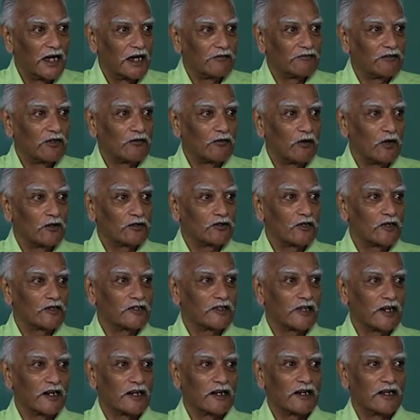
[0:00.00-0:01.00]
And we have also
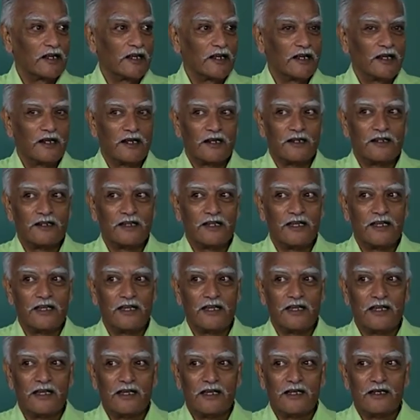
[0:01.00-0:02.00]
said
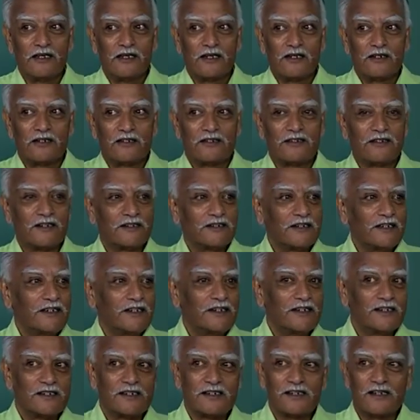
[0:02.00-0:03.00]
the
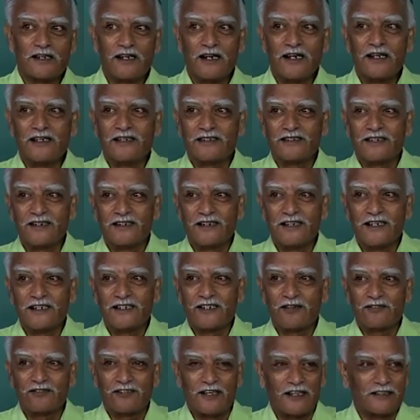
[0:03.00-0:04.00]
cities, Greek
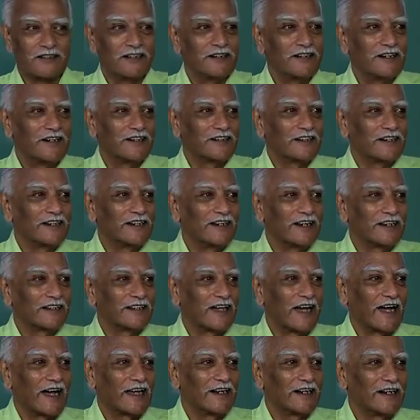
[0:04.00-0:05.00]
cities of southern Italy and
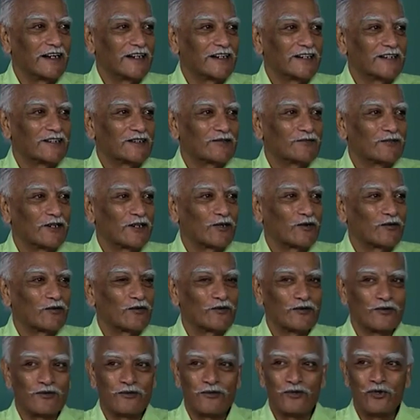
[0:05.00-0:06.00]
the islands were
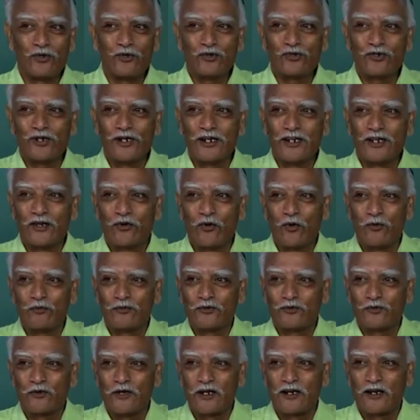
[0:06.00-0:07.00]
usually
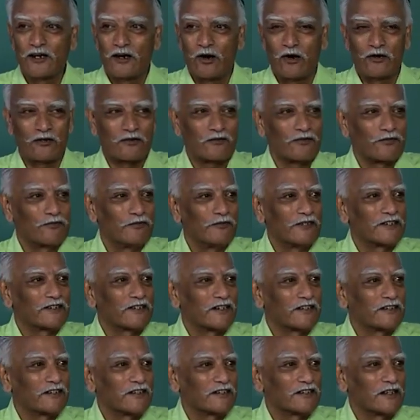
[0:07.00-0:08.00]
homes where a lot of
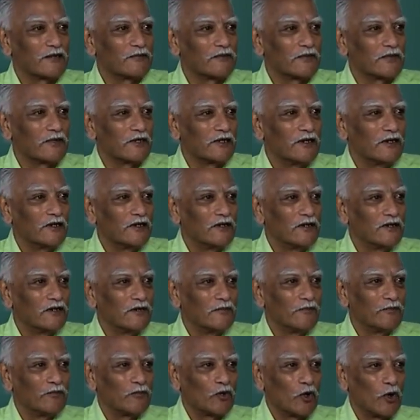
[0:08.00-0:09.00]
mysticism,
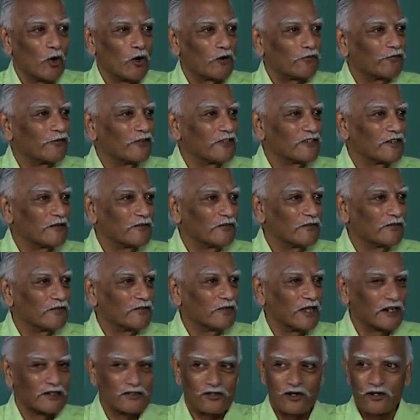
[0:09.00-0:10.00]
Orphism,
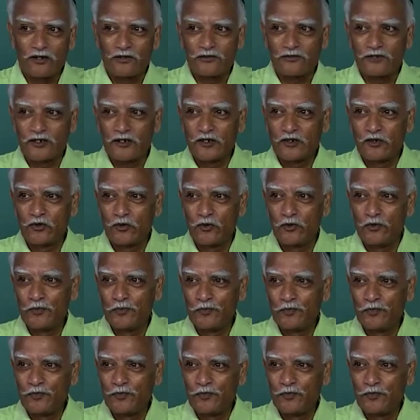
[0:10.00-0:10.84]
that sort of thing grew.